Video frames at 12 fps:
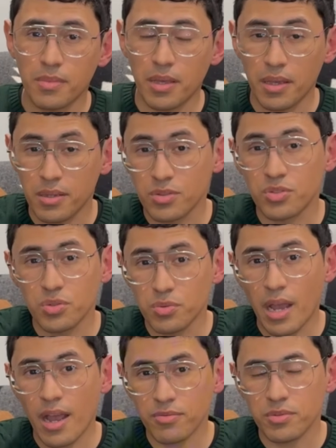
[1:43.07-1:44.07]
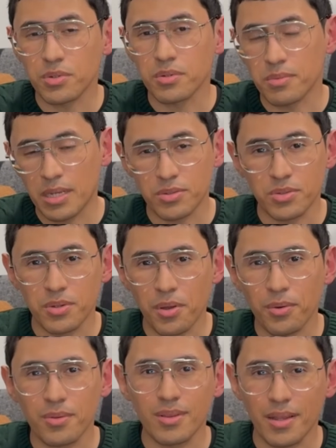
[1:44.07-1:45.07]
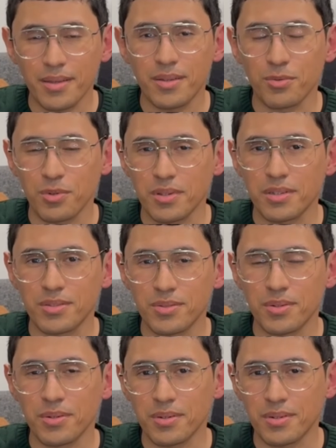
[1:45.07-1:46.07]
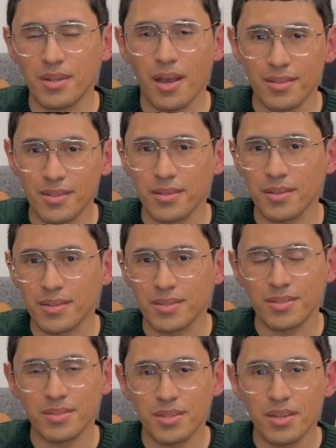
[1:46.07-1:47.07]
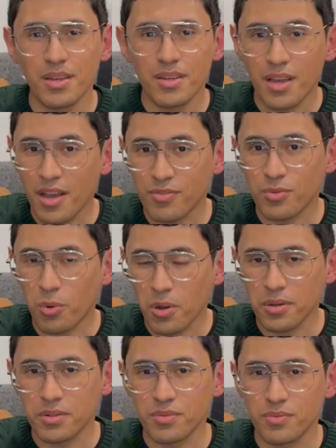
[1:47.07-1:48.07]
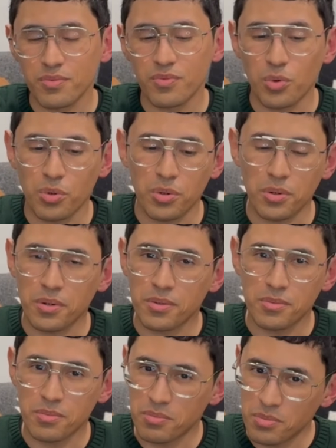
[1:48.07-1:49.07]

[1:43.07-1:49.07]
And soon after, as you know, Leica released their Noctilux f1, for